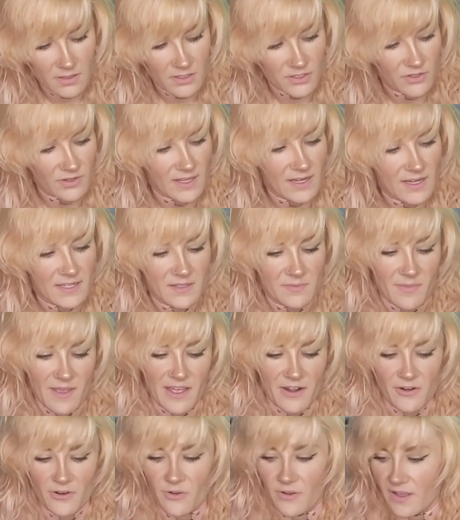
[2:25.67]
So that doesn't
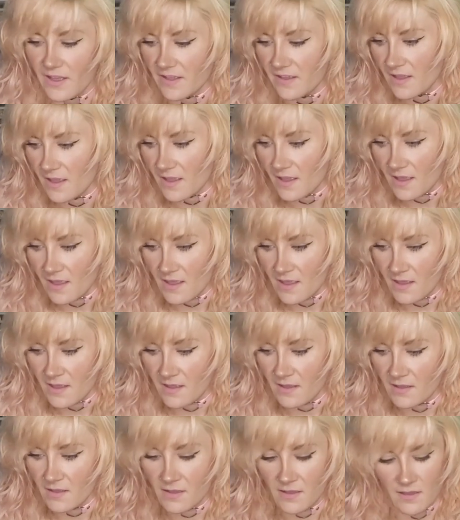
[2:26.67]
matter, okay.
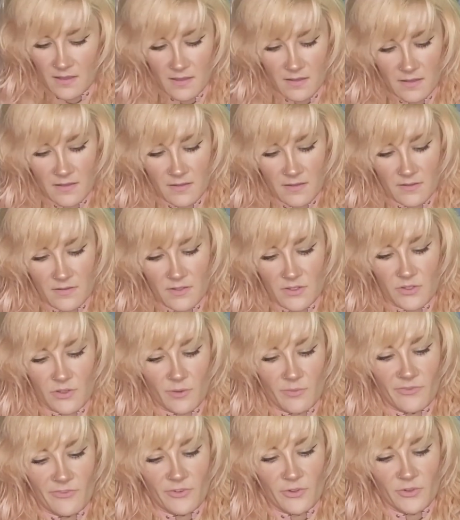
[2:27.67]
So
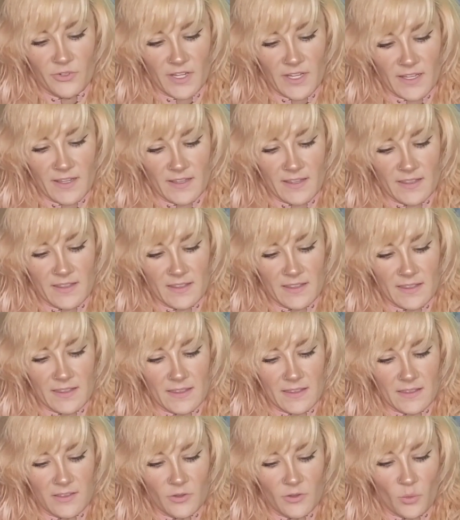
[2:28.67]
I'm folding
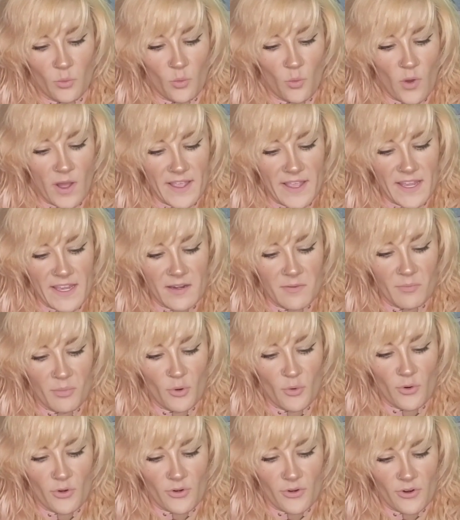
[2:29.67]
the white
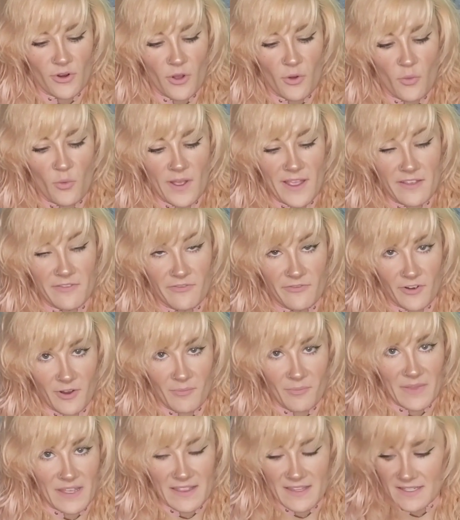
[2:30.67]
border away
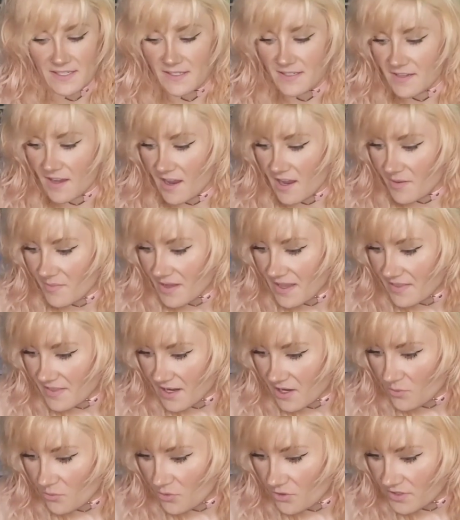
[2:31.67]
from me this time, and then
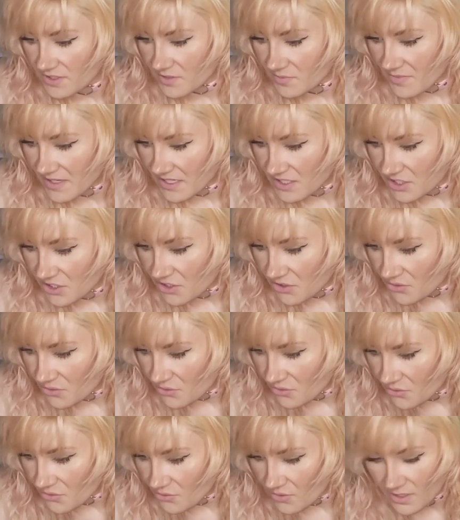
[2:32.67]
it wants me
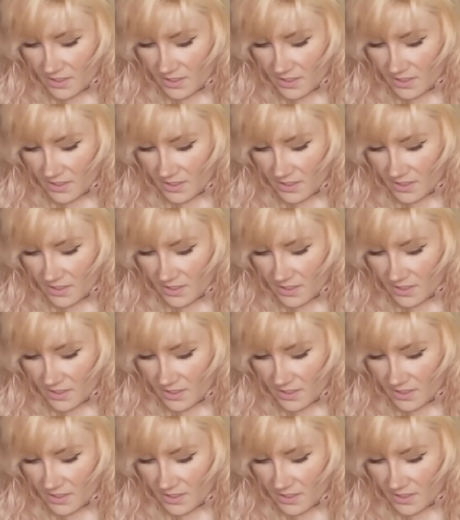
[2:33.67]
to